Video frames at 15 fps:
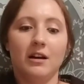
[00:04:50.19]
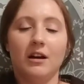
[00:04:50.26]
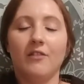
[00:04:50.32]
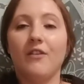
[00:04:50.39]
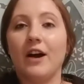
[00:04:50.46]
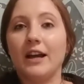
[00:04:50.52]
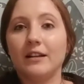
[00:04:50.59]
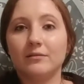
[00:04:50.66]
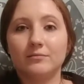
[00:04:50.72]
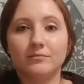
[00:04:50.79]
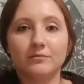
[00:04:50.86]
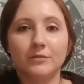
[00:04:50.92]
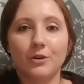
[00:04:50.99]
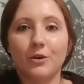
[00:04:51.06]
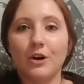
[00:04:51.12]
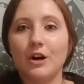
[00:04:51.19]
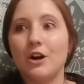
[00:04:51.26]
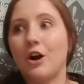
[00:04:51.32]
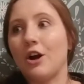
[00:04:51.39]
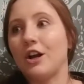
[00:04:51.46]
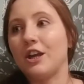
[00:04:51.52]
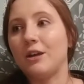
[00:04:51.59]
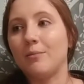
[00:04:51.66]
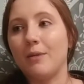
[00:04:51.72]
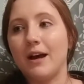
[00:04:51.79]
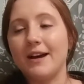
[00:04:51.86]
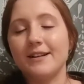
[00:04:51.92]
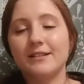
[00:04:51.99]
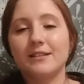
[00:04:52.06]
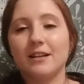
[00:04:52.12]
a fight or an
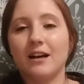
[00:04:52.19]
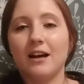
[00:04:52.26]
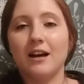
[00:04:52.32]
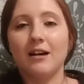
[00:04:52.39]
argument.